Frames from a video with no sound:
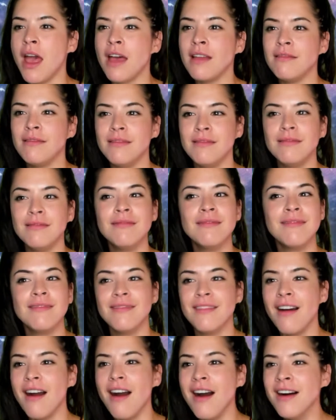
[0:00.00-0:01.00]
it
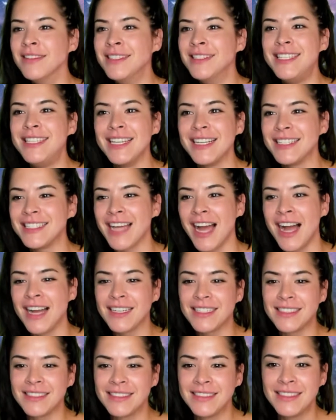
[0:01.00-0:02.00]
on
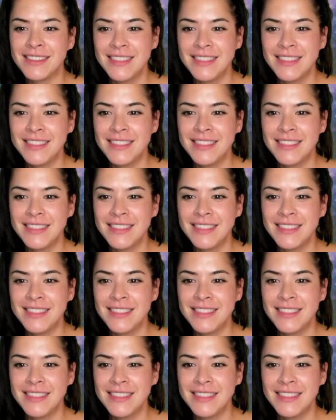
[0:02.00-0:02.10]
TikTok.